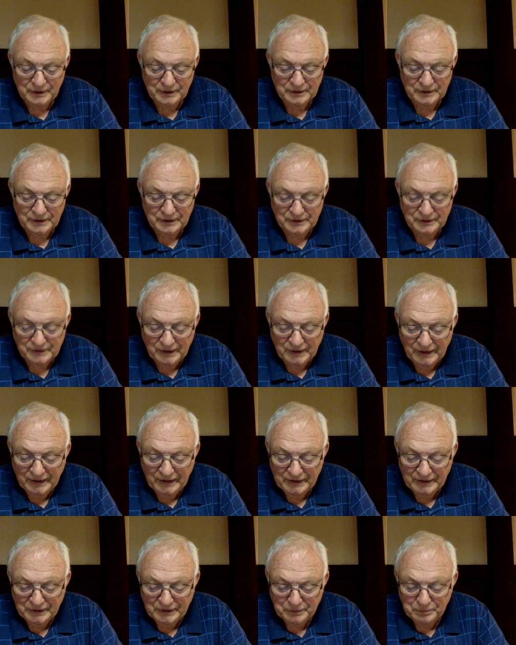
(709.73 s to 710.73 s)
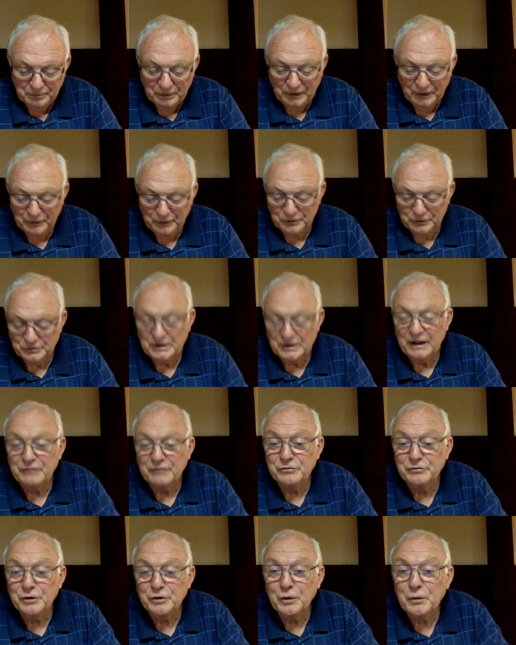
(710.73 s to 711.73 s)
that the higher powers have
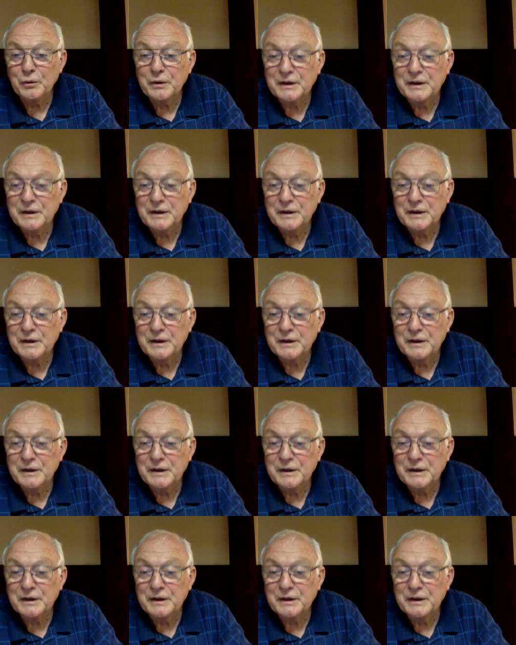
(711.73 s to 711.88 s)
no